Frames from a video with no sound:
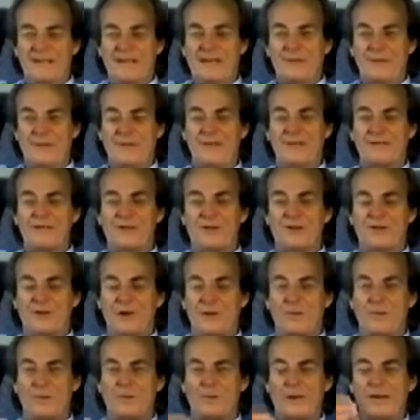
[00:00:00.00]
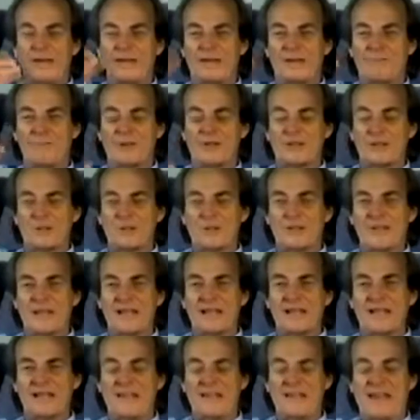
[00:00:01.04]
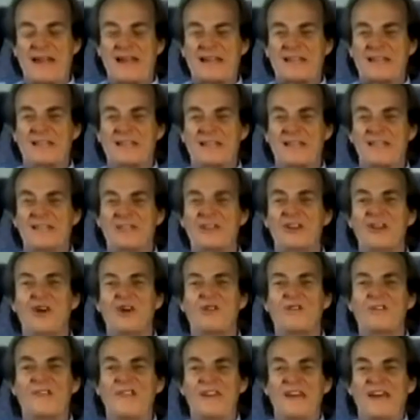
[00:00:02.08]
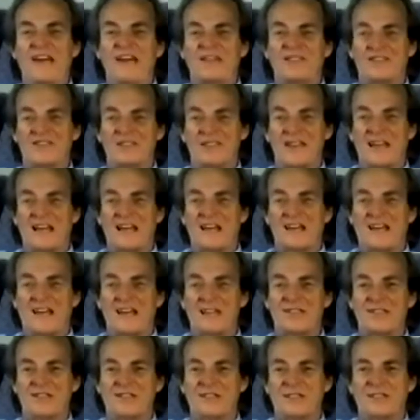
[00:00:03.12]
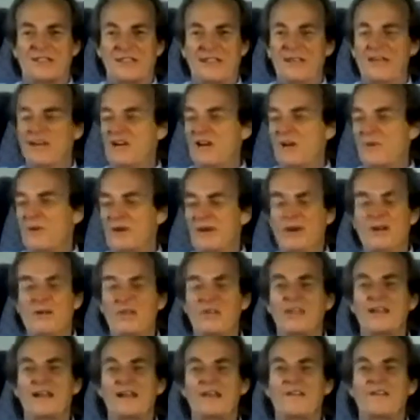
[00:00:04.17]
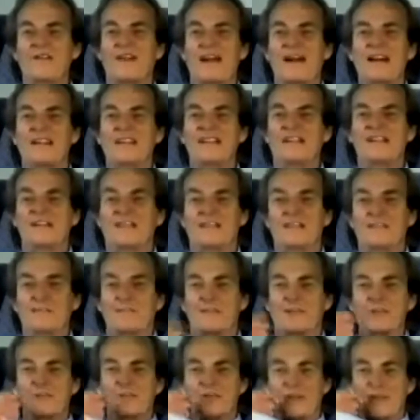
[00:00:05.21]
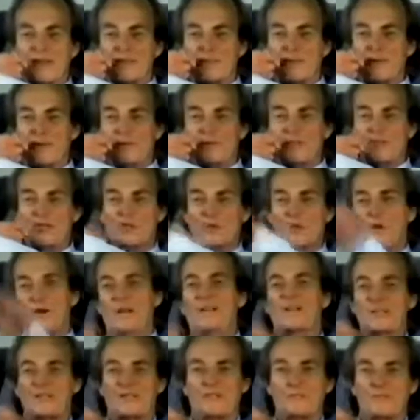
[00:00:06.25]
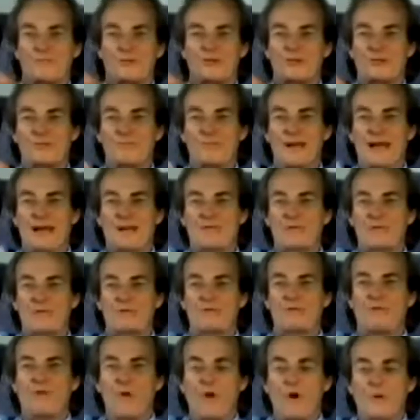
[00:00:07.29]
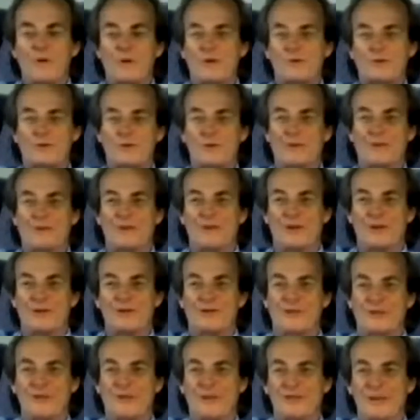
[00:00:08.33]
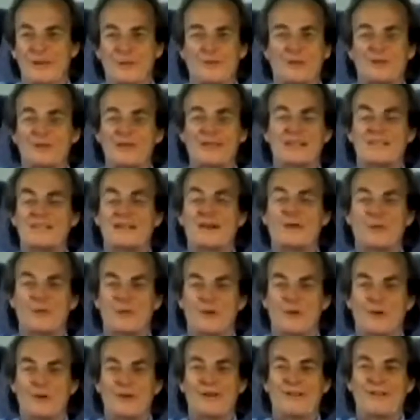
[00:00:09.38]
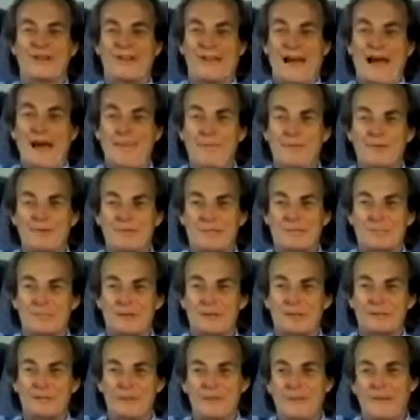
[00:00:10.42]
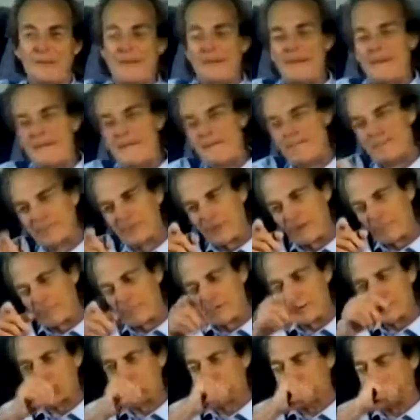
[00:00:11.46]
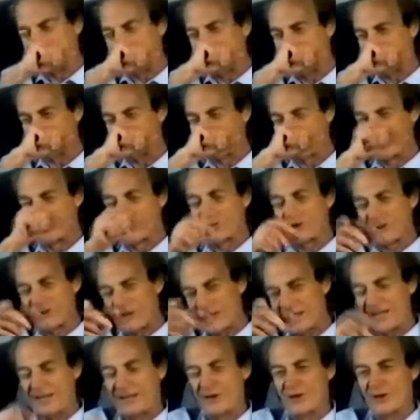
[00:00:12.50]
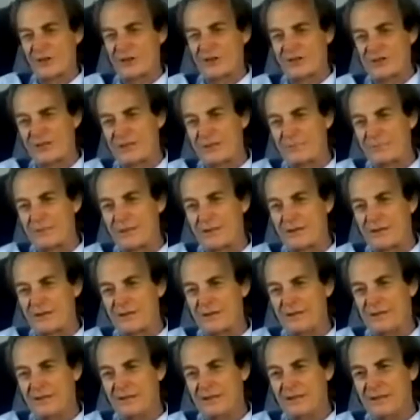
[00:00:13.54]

And we think of the normal way that a person would get into that condition over there. It's a psychological thing. We don't think of the idea that the person has been squashed and pushed backwards, forwards with his nose and his head, because that's not what ordinarily happens to people. A person gets to look like he looks in the mirror